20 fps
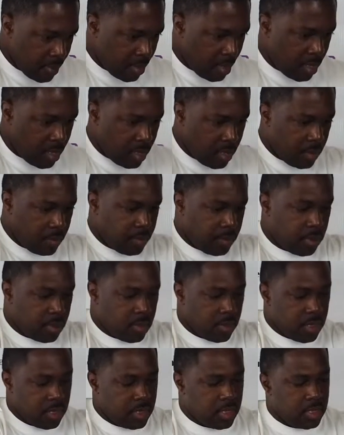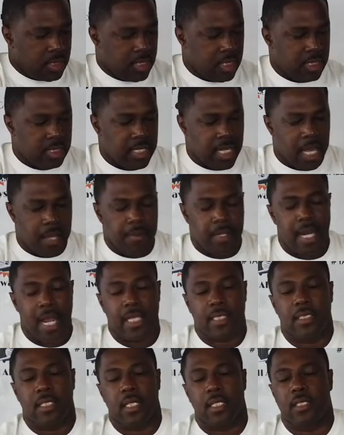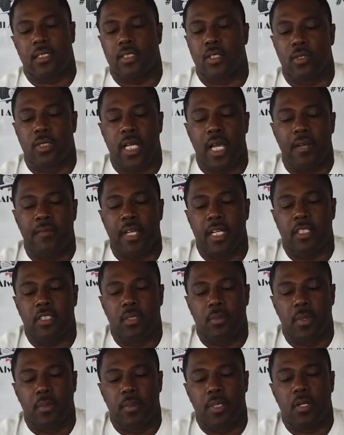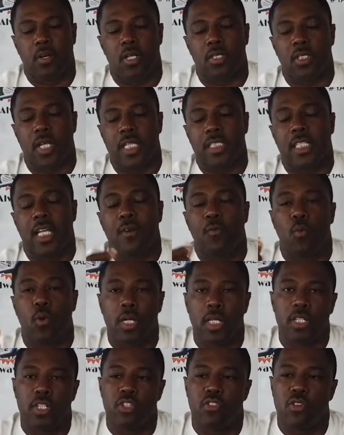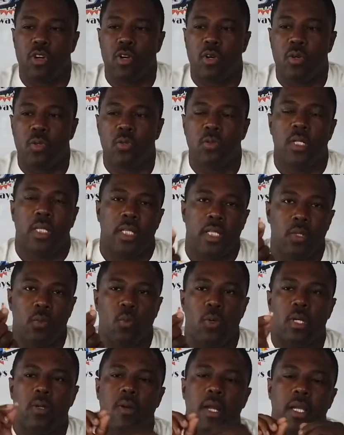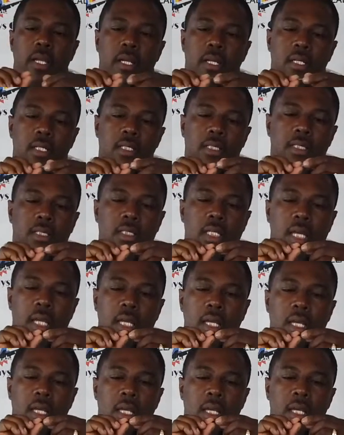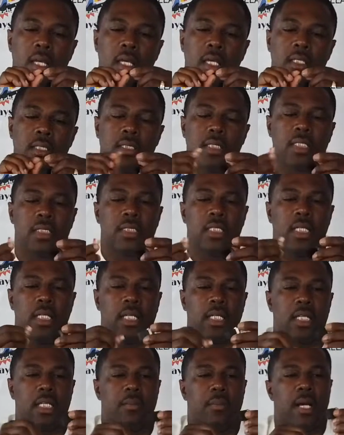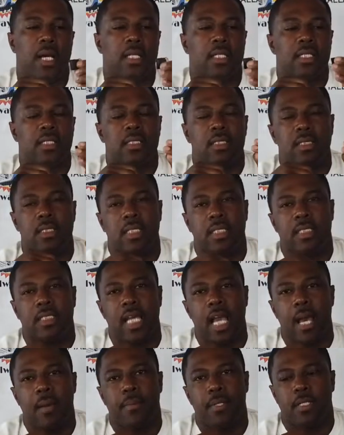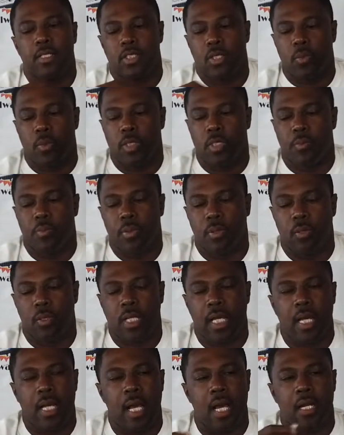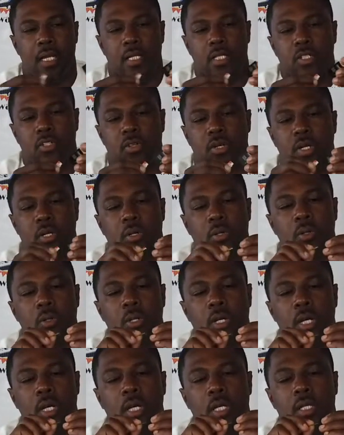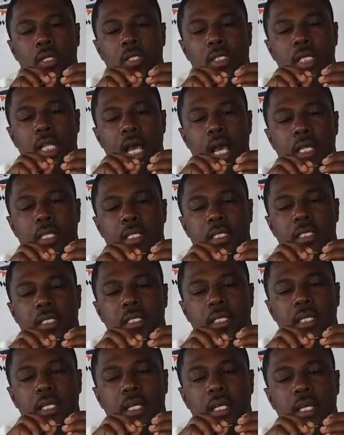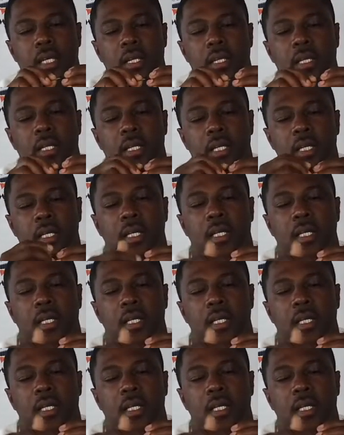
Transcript: So this is the adapter, and actually I told you I have extra memory cards. I actually have one in the drone and then one right here. This is a 16 gigabyte. This is the adapter, so when you pull that out of the drone, You slide this in here,